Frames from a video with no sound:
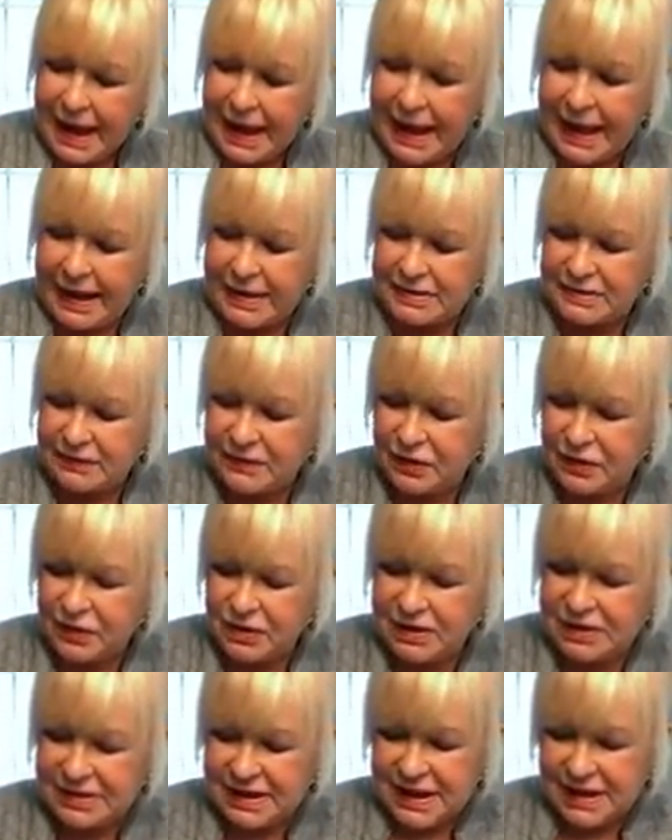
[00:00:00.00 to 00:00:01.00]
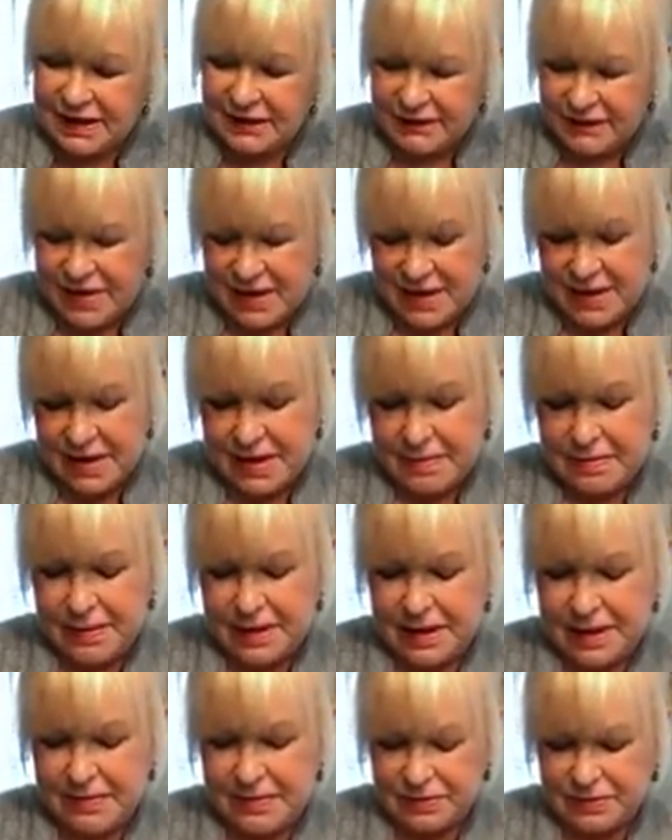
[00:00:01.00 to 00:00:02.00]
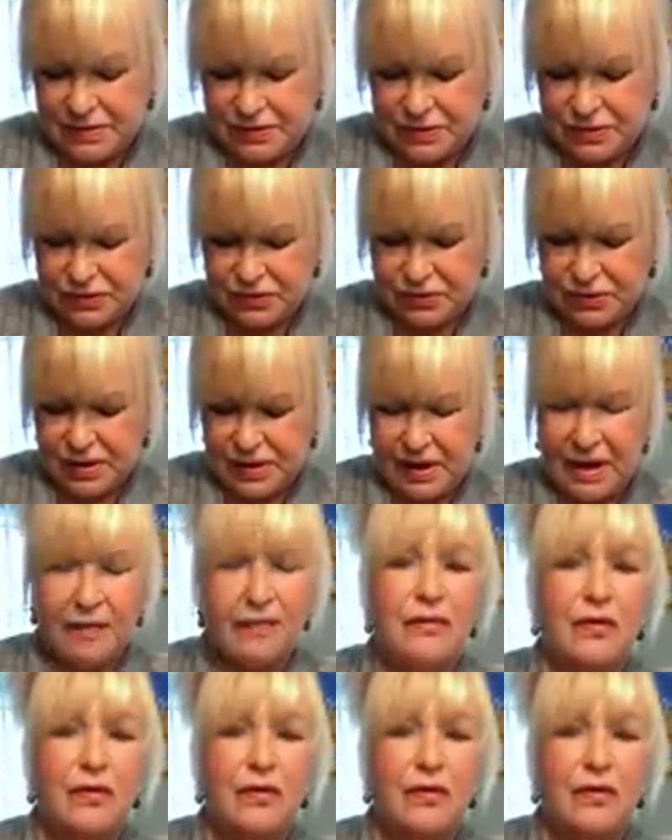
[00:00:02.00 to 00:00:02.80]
And, of course, I have been able to